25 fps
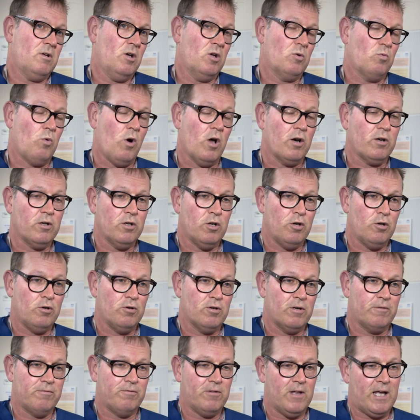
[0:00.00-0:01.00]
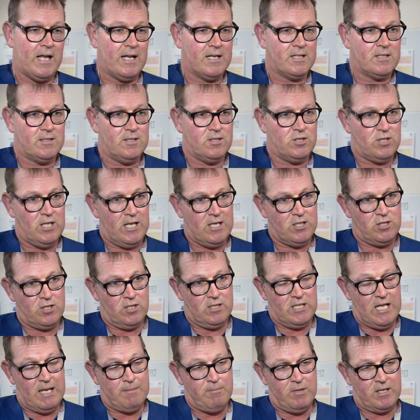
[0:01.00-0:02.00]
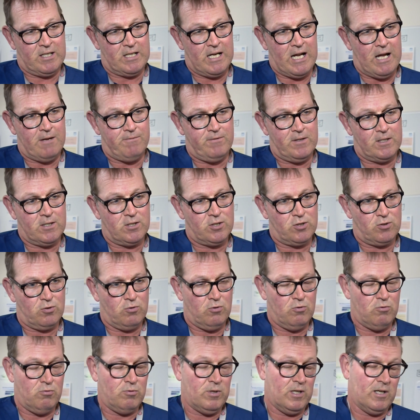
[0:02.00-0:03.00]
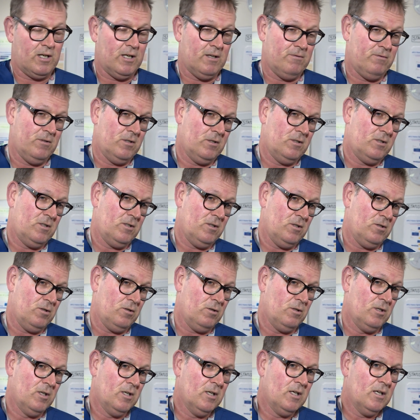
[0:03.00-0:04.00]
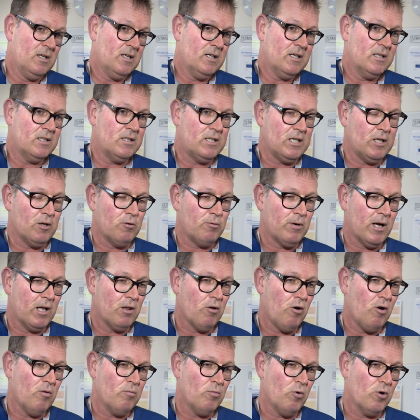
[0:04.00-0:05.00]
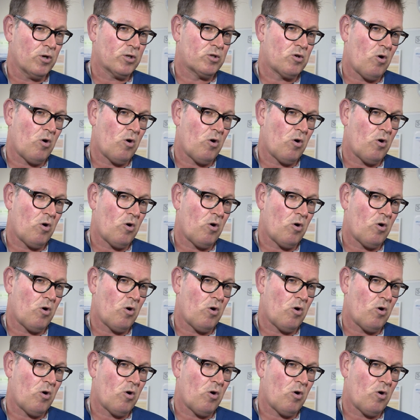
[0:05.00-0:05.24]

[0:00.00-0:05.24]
Our work now reflects the change in demographics, so we're having to deal with a lot more